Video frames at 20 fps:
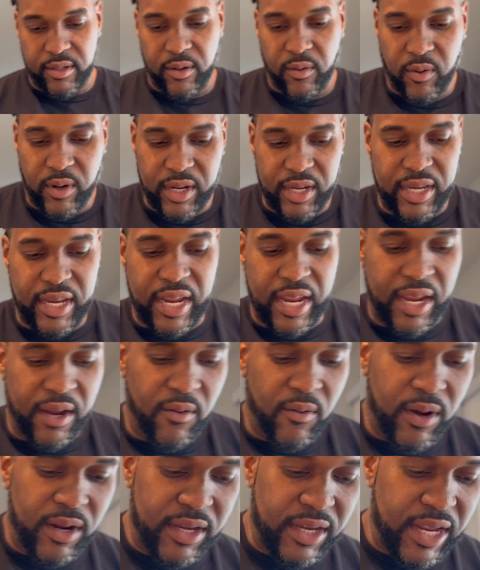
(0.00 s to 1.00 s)
One
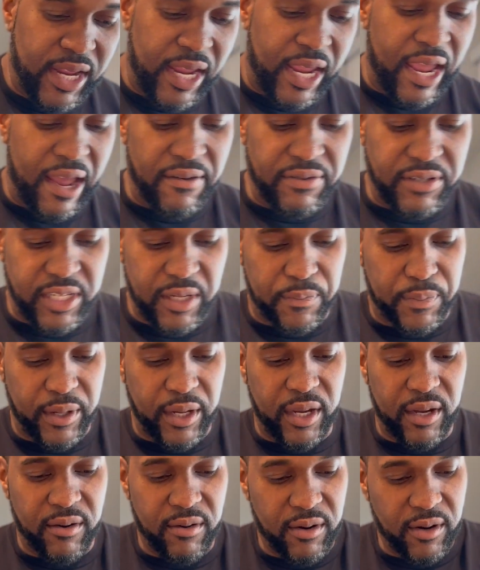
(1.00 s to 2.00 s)
day, FCP
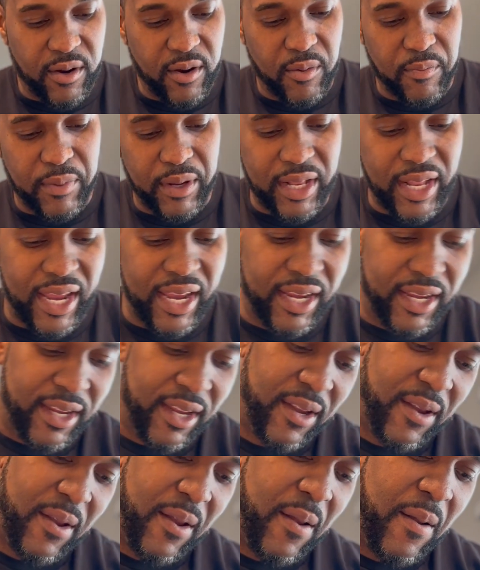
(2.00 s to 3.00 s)
Euro gonna be like,
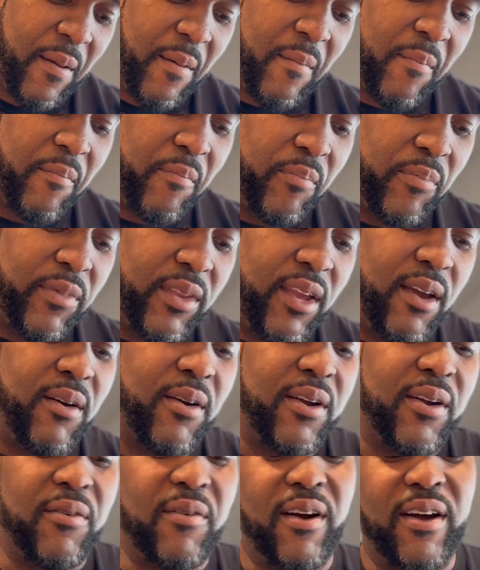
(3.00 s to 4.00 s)
yo,
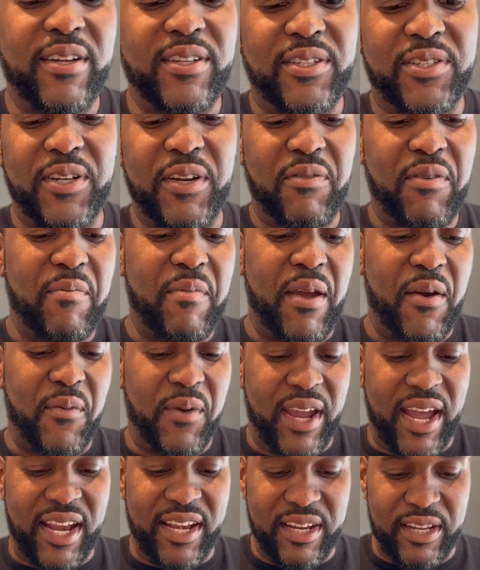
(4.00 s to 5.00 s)
garage driven, man. We
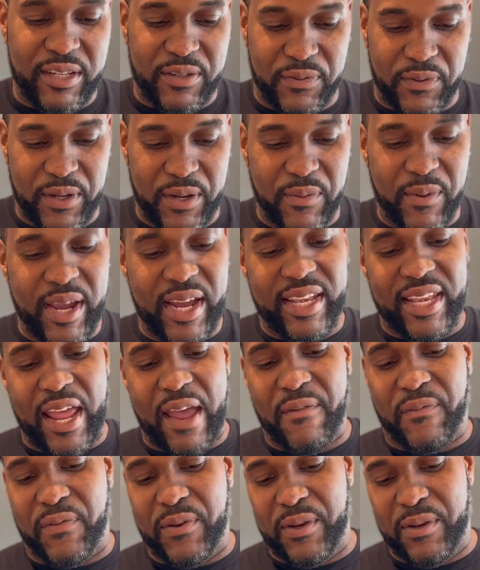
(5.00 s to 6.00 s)
got this for you. We got
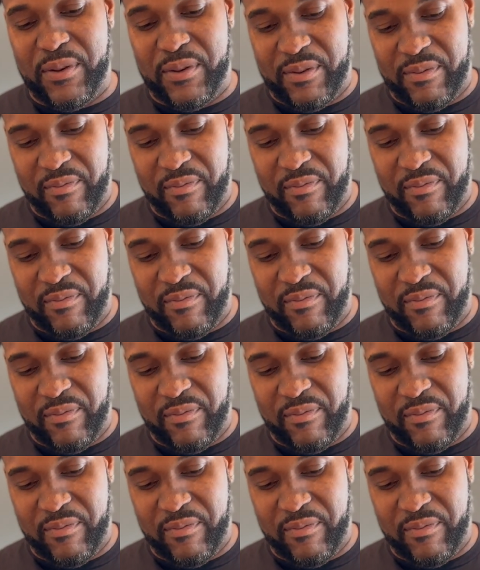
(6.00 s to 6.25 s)
that for you.